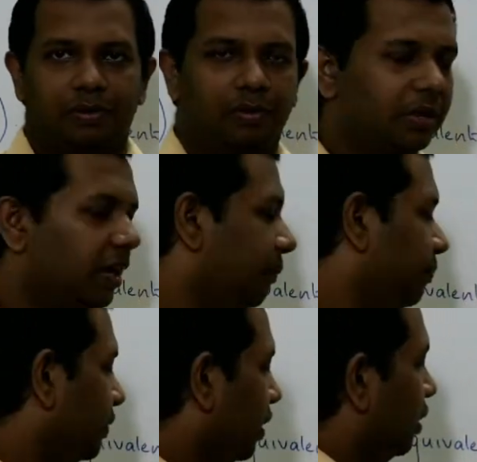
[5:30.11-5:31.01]
okay
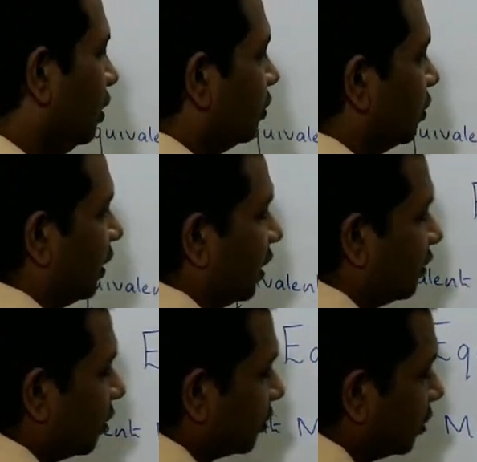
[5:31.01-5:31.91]
so I can
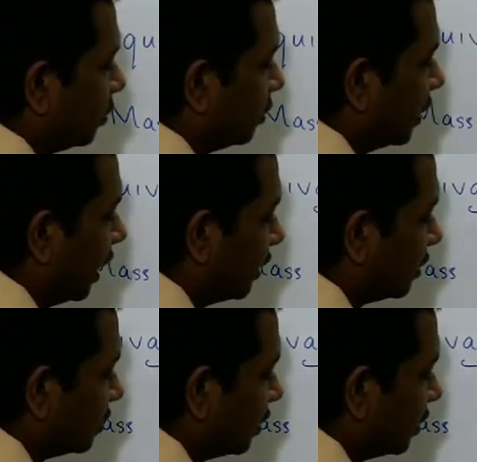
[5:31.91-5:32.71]
substitute that